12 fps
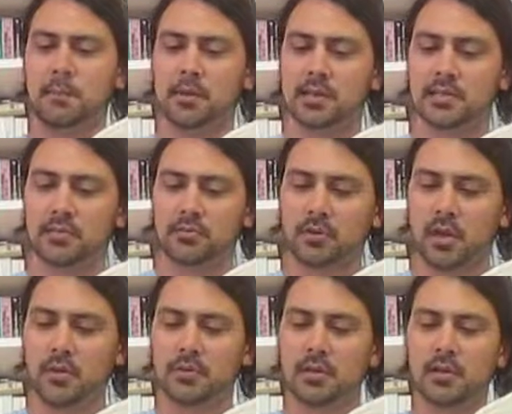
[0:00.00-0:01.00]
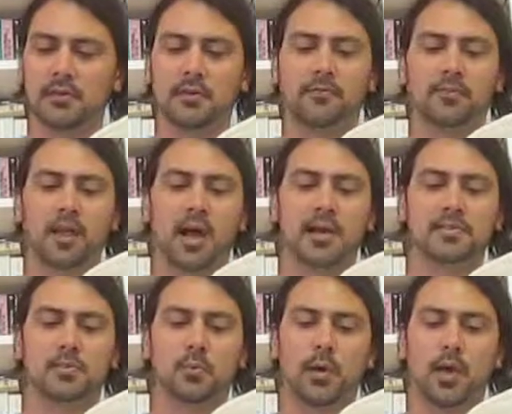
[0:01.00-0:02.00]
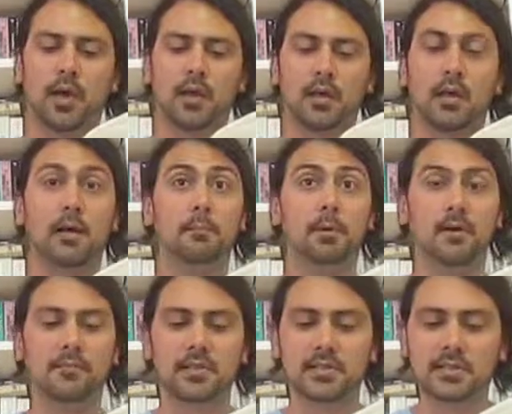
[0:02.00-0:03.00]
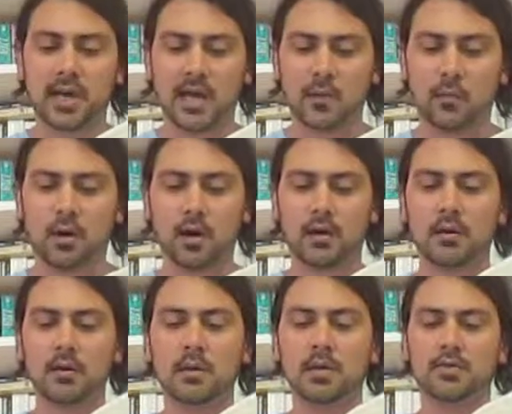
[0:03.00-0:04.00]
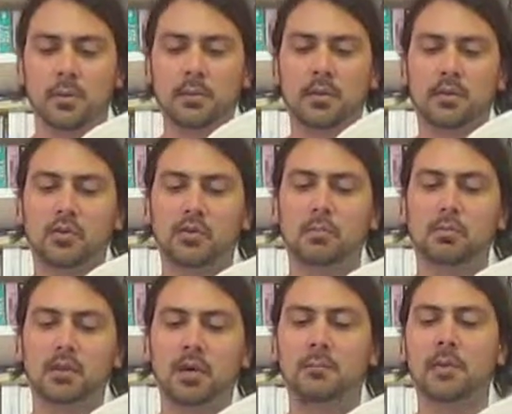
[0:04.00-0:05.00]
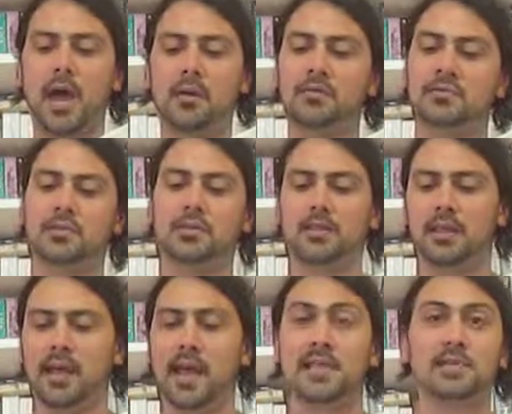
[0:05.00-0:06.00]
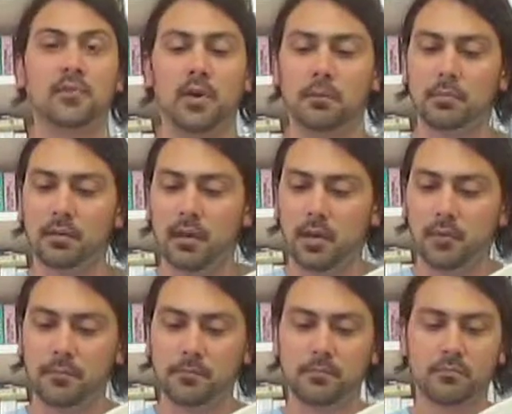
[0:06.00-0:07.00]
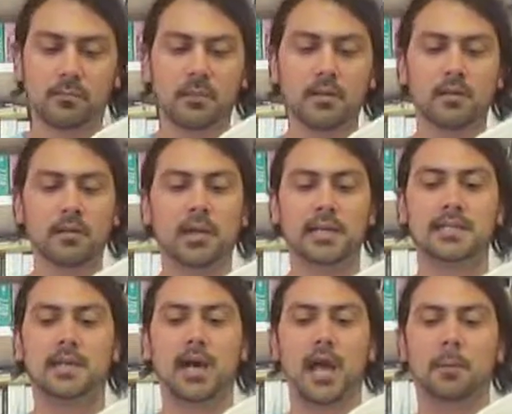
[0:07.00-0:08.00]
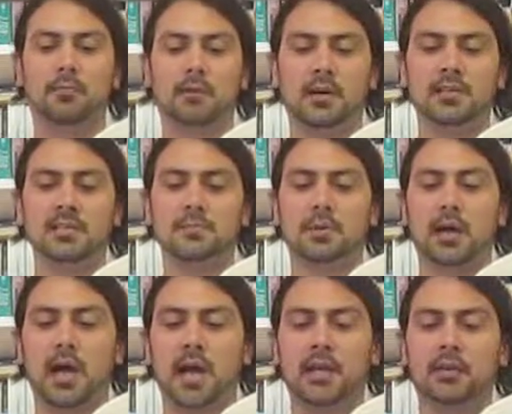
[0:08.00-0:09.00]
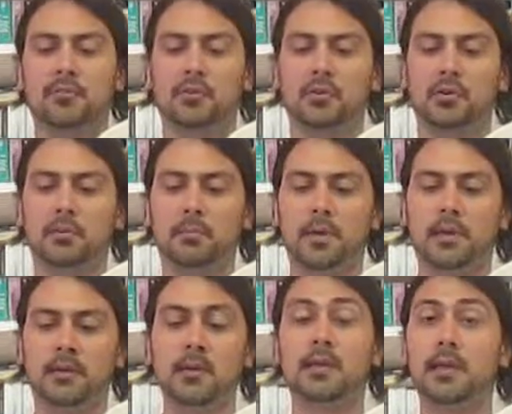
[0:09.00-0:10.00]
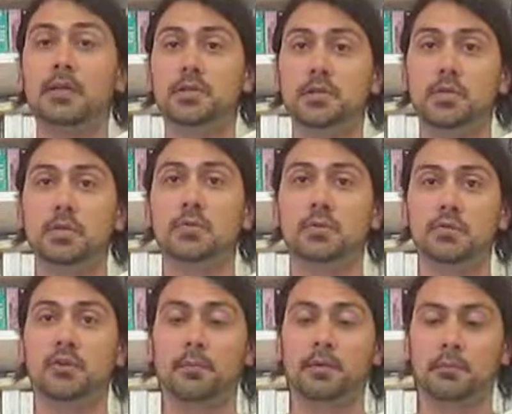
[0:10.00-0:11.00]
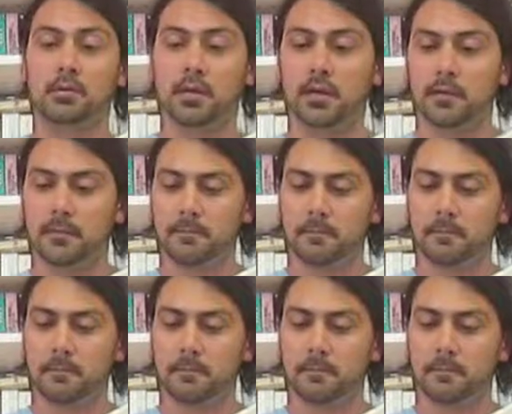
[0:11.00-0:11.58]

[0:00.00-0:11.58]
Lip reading: in his throat, then flies away above the sidewalk, dripping little blood patterns onto the asphalt below. And Thyme runs behind it for a little bit, he too dripping blood.